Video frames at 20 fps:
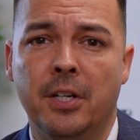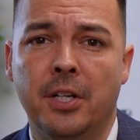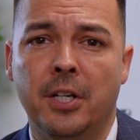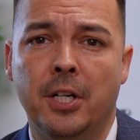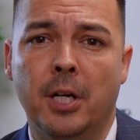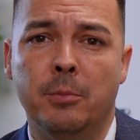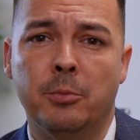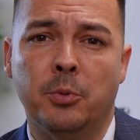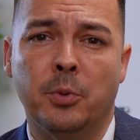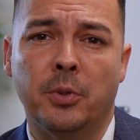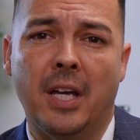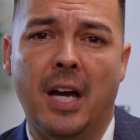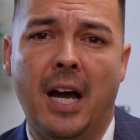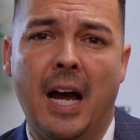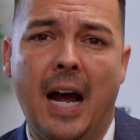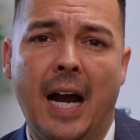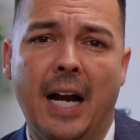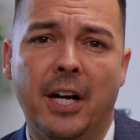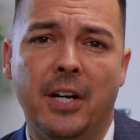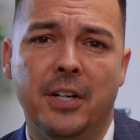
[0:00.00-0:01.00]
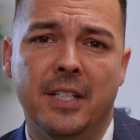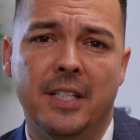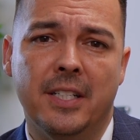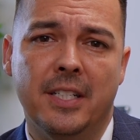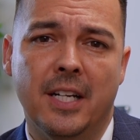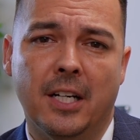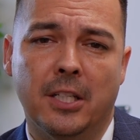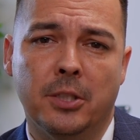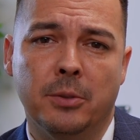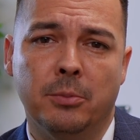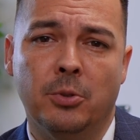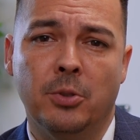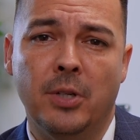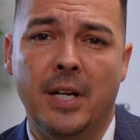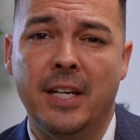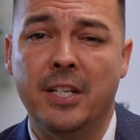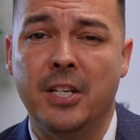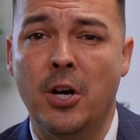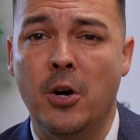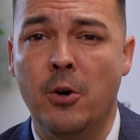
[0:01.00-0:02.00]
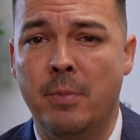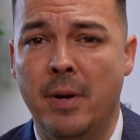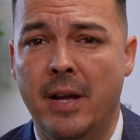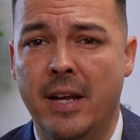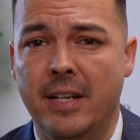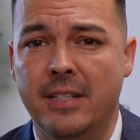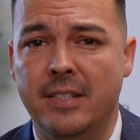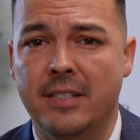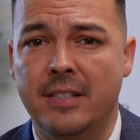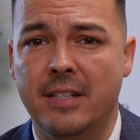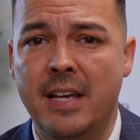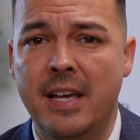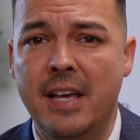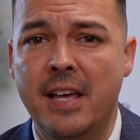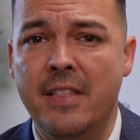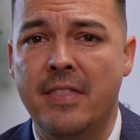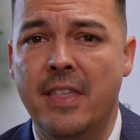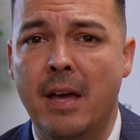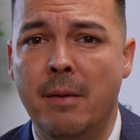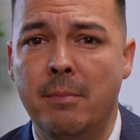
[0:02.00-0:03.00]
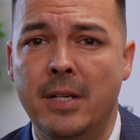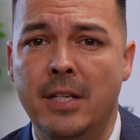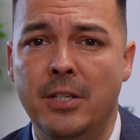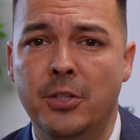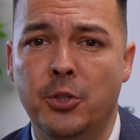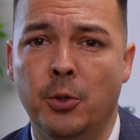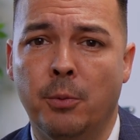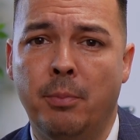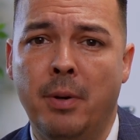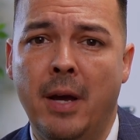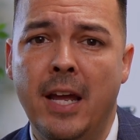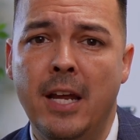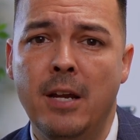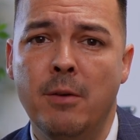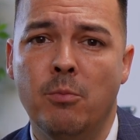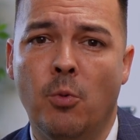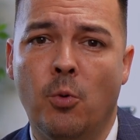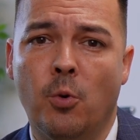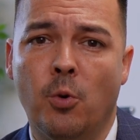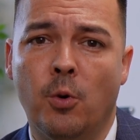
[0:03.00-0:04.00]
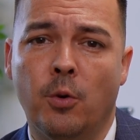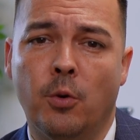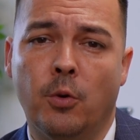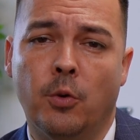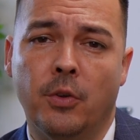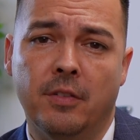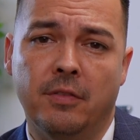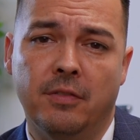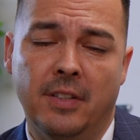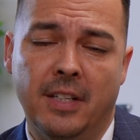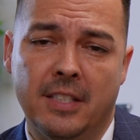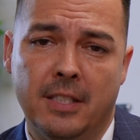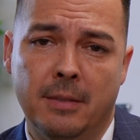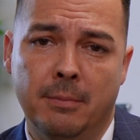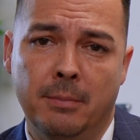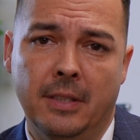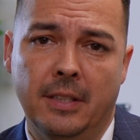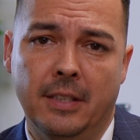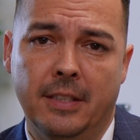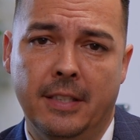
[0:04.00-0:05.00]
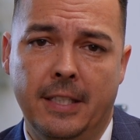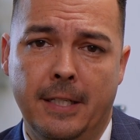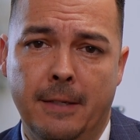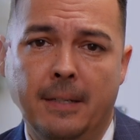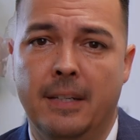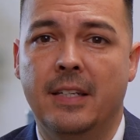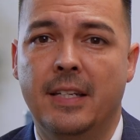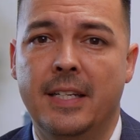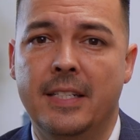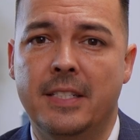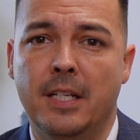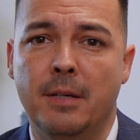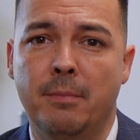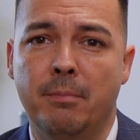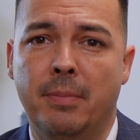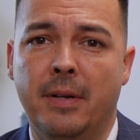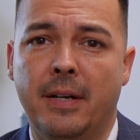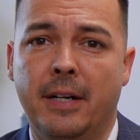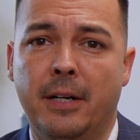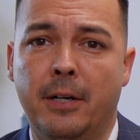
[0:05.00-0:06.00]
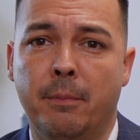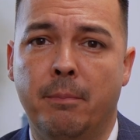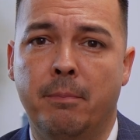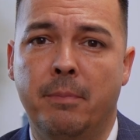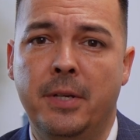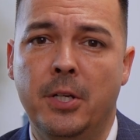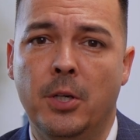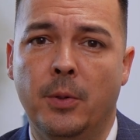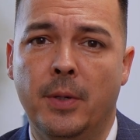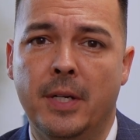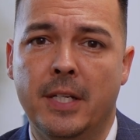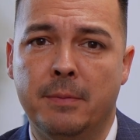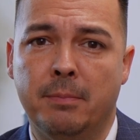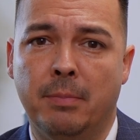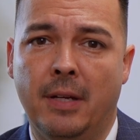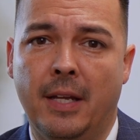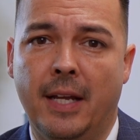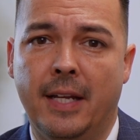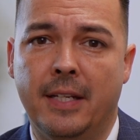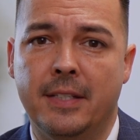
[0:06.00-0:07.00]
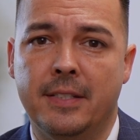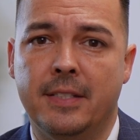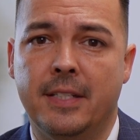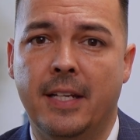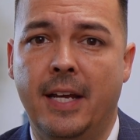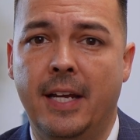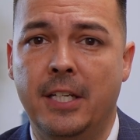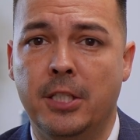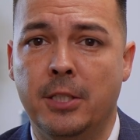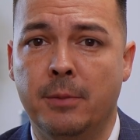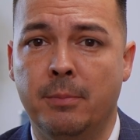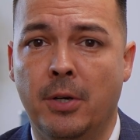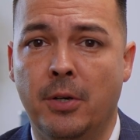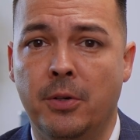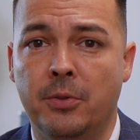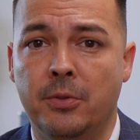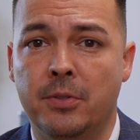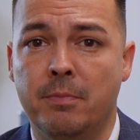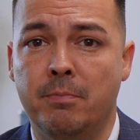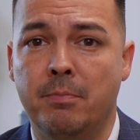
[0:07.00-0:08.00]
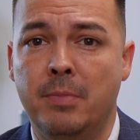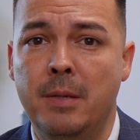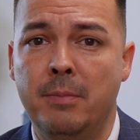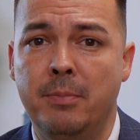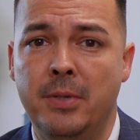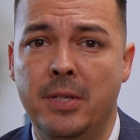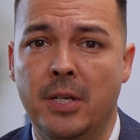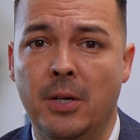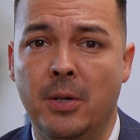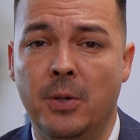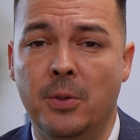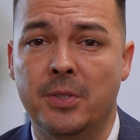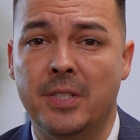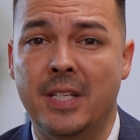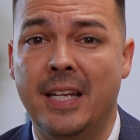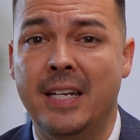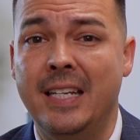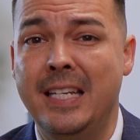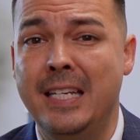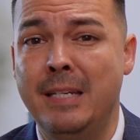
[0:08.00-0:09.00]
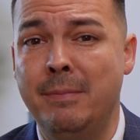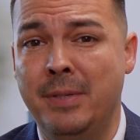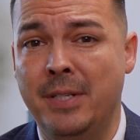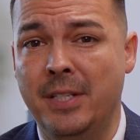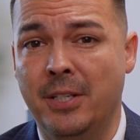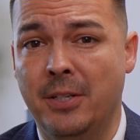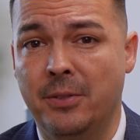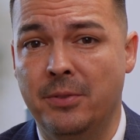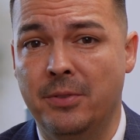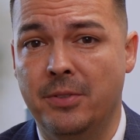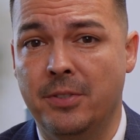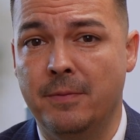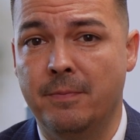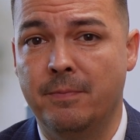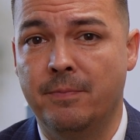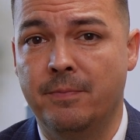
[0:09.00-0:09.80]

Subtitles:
comes with a higher deductible and copays. That means you'll pay more for the flexibility. Let's compare POS plans to HMOs, PPOs, and EPOs.